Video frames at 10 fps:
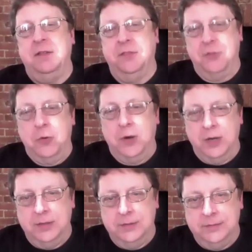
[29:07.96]
Thor.
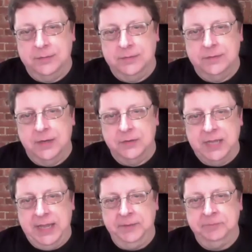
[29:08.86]

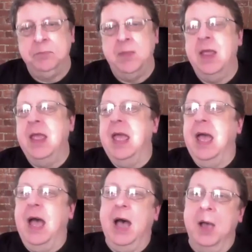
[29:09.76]
Okay,
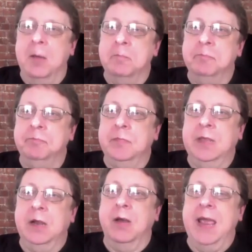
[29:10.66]
um, you
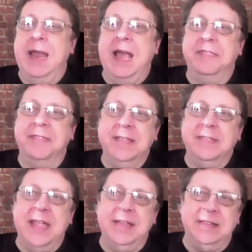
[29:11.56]
know, and I think
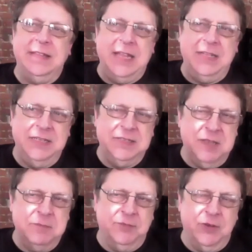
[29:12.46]
they they did
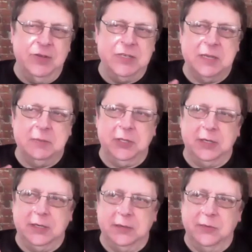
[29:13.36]
something very
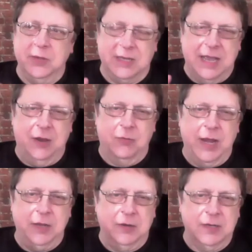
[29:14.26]
similar with Kyle
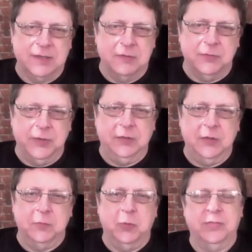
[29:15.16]
Rayner because I was reading
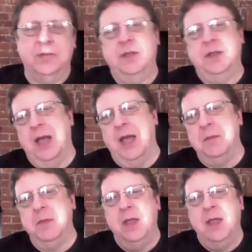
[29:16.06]
those books at the time,
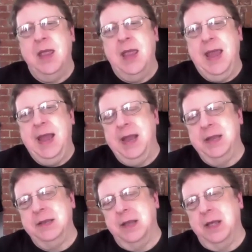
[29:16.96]

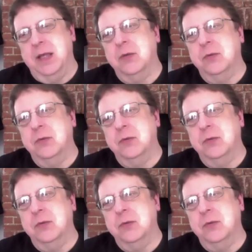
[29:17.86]
and uh,